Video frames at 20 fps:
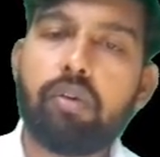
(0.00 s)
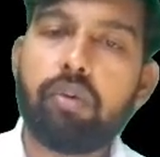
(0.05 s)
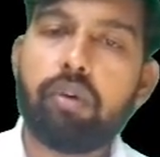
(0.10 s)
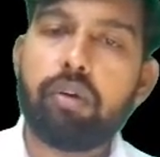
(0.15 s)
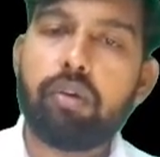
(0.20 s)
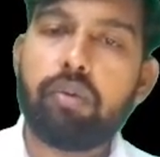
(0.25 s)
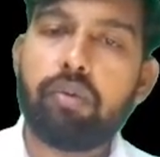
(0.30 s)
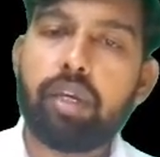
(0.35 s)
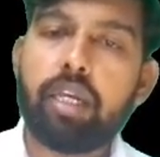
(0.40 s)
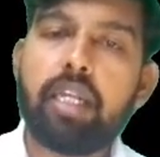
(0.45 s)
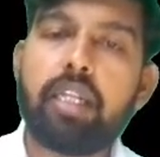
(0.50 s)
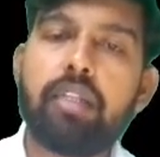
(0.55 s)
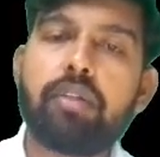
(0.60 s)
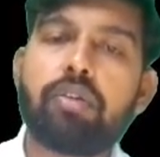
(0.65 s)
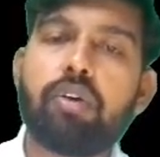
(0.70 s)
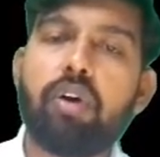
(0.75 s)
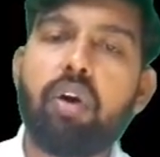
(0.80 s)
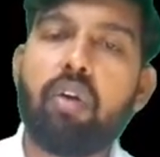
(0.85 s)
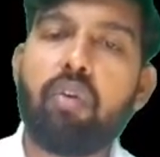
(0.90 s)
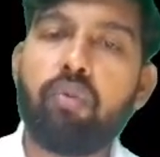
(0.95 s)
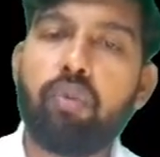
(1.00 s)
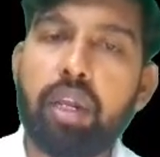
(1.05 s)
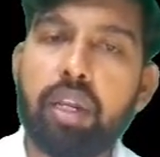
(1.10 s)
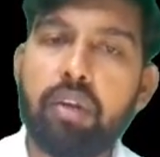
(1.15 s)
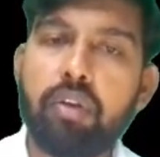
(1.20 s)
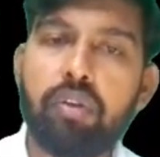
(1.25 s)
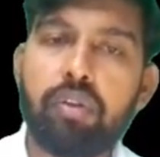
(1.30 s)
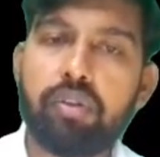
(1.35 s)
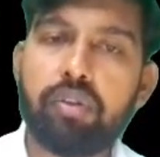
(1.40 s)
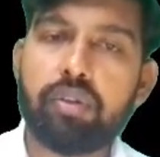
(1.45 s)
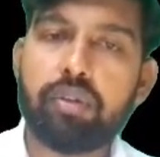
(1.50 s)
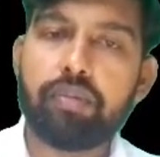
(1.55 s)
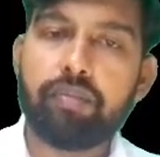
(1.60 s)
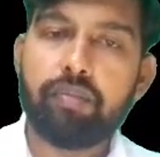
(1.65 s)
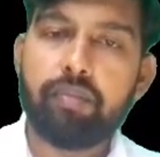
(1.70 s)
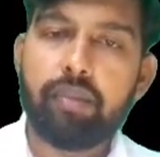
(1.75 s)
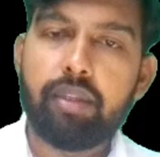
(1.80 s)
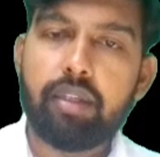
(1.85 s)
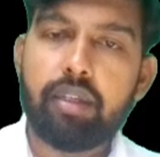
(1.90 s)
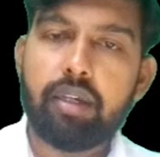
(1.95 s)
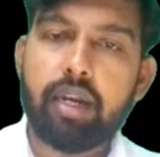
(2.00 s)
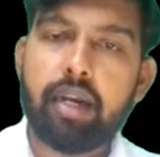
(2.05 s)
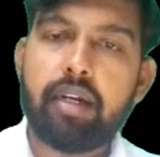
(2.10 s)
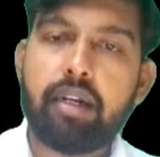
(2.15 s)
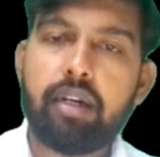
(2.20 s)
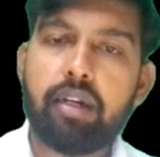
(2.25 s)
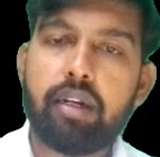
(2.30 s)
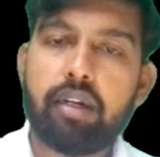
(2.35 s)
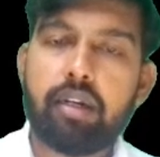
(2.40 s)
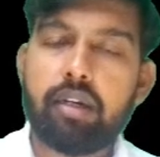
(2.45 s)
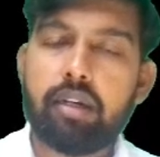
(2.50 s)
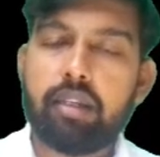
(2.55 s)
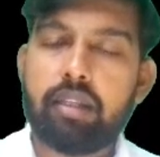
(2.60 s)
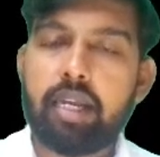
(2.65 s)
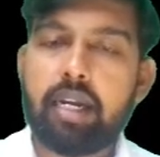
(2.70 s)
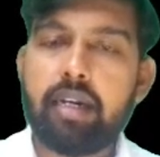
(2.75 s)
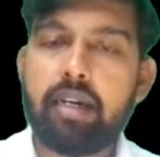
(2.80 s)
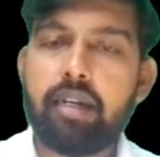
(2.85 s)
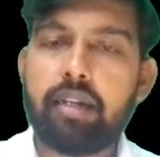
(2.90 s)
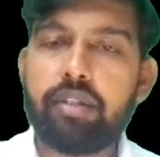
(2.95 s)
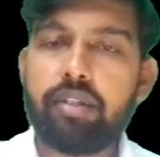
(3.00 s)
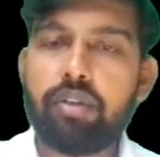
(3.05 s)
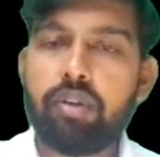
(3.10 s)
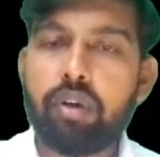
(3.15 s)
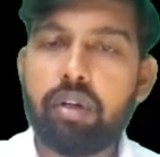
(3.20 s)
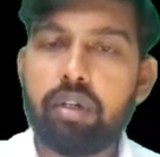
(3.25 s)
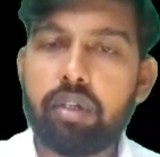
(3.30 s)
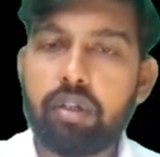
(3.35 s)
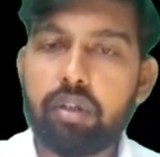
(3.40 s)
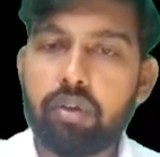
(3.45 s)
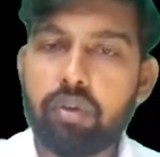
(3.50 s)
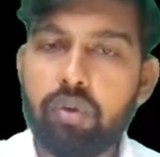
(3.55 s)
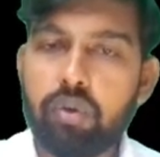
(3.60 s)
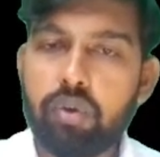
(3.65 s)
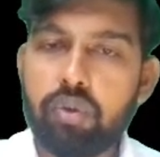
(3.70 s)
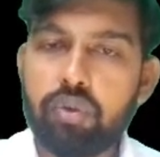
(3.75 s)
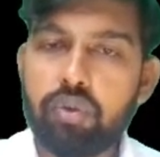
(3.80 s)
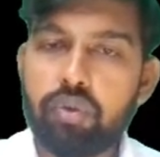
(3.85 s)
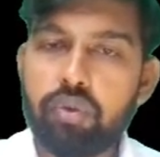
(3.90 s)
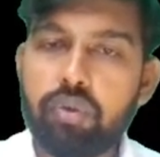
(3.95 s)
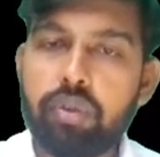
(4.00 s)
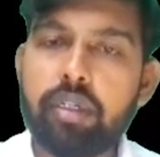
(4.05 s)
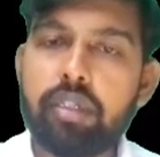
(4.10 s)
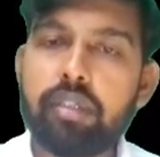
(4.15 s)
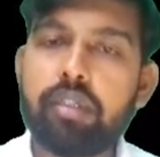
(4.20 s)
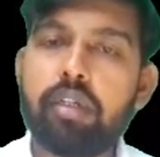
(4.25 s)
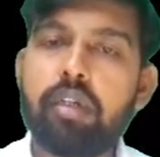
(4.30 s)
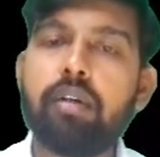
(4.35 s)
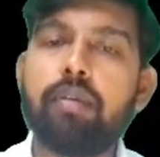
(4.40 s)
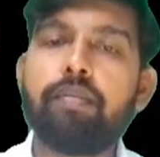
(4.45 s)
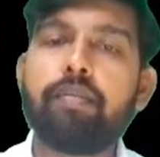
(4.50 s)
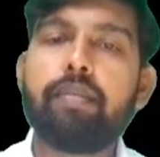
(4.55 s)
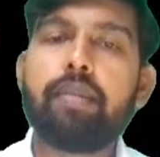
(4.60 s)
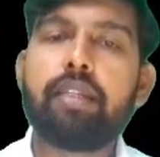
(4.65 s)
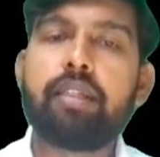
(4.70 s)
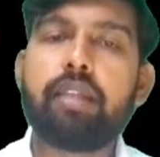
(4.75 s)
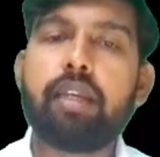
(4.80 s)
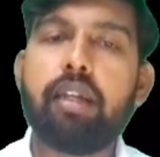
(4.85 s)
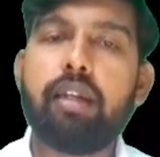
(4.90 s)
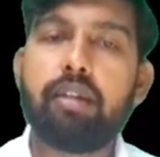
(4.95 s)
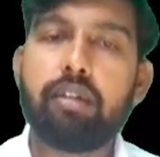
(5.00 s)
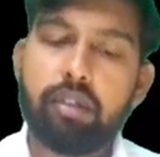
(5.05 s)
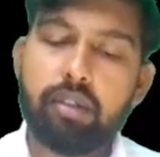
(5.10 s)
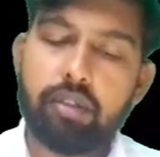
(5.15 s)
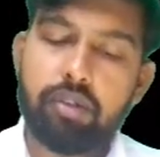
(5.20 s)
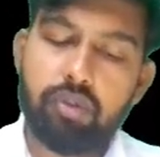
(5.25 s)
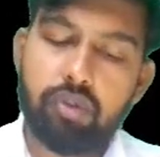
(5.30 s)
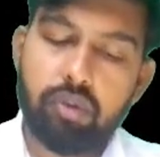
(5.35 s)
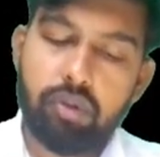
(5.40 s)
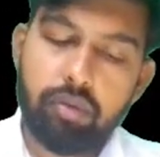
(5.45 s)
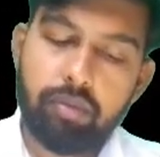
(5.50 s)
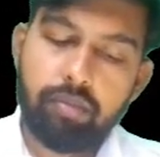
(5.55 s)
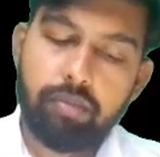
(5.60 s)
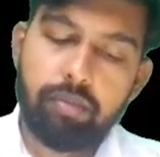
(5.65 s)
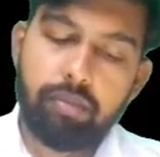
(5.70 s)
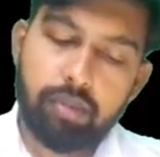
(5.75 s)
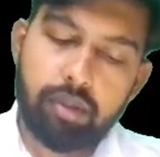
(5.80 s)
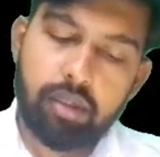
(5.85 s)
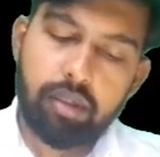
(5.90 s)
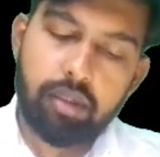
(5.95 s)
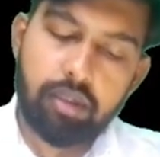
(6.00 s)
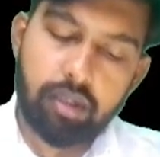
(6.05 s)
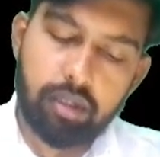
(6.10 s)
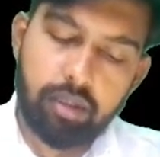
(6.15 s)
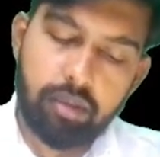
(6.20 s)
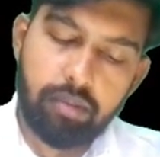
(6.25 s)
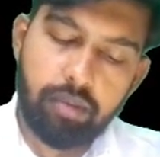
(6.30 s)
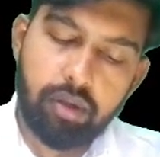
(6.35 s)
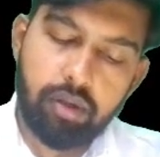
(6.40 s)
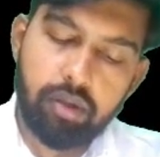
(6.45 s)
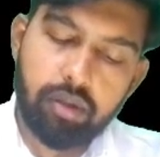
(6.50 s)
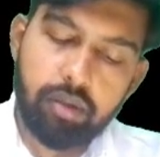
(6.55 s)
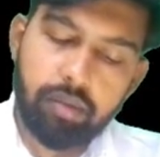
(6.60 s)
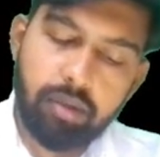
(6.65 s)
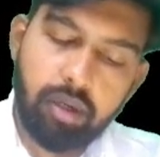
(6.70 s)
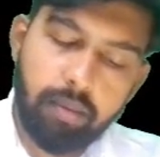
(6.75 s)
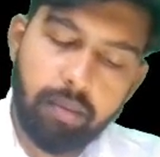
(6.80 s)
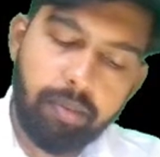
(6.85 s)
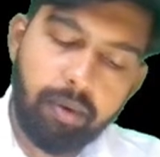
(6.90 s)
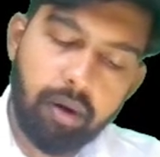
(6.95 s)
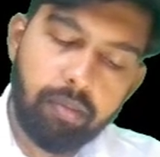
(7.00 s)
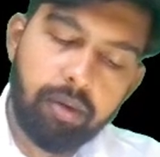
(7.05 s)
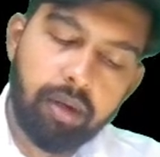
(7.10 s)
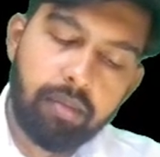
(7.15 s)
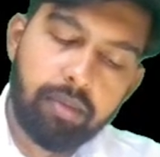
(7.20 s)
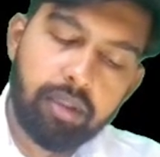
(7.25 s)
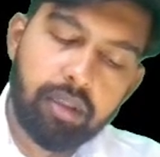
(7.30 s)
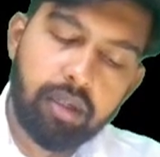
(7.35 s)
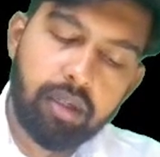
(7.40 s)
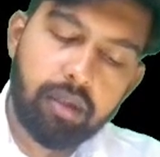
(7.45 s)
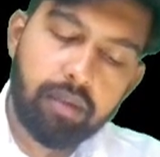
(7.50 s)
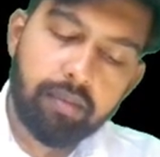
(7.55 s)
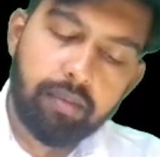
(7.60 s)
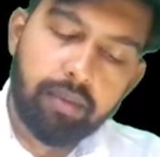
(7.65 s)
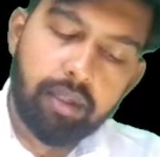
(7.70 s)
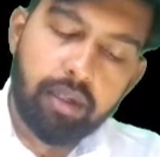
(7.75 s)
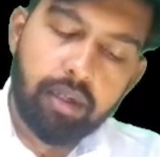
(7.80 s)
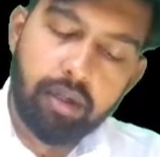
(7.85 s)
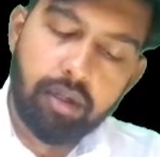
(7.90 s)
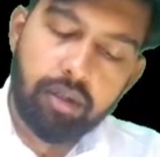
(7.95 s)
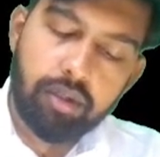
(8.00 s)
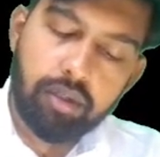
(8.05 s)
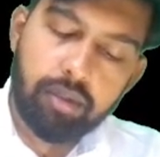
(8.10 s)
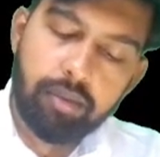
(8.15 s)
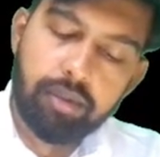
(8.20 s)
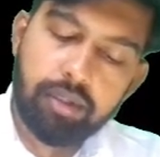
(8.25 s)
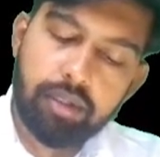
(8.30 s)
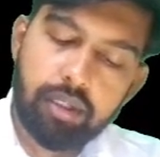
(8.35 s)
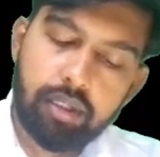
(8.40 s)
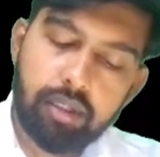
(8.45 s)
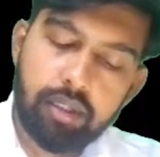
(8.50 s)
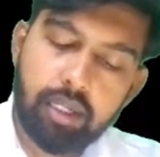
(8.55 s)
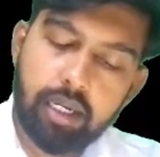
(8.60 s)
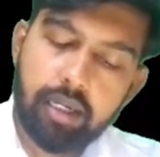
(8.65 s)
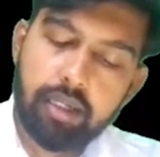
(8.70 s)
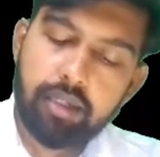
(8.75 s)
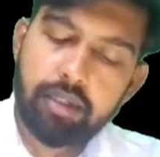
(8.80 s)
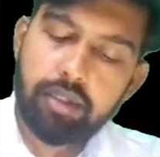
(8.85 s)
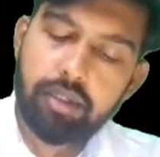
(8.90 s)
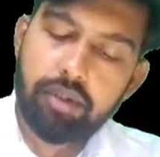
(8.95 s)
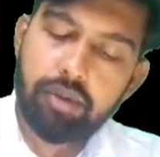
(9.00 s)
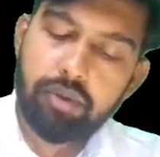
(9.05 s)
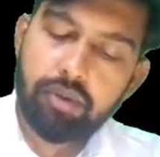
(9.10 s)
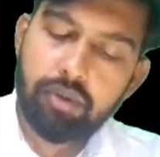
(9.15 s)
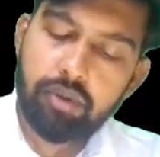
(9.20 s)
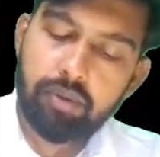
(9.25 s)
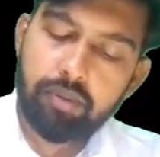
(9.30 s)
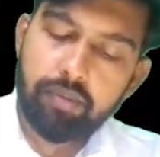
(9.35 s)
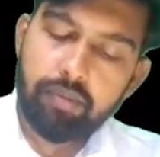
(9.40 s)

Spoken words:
veins or venules, and that does not goes towards the cell. So this is because of the problem in the distribution, that is due to